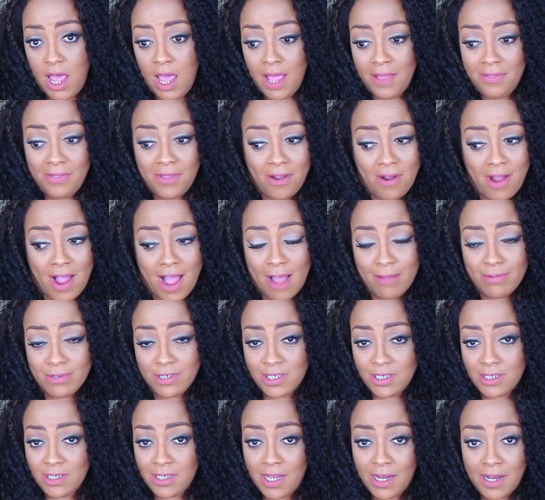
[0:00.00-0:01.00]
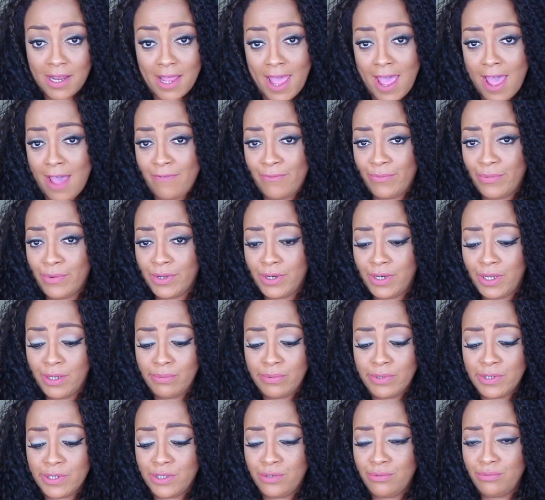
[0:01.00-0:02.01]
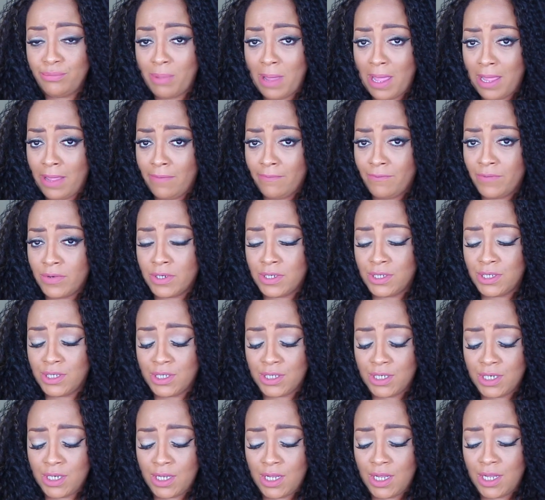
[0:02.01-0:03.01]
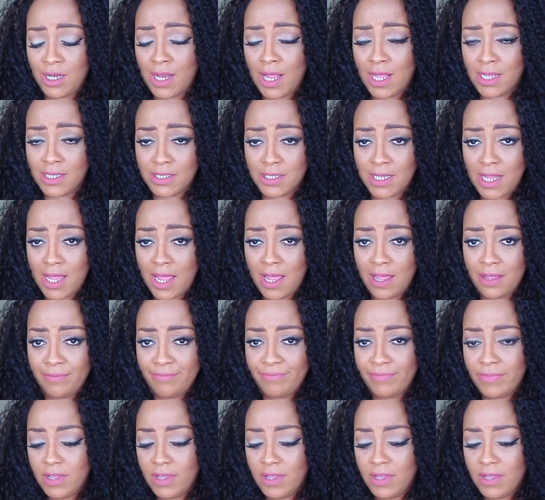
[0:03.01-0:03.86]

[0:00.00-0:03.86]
And their option they didn't have one. It was you paying for the shit and that's that.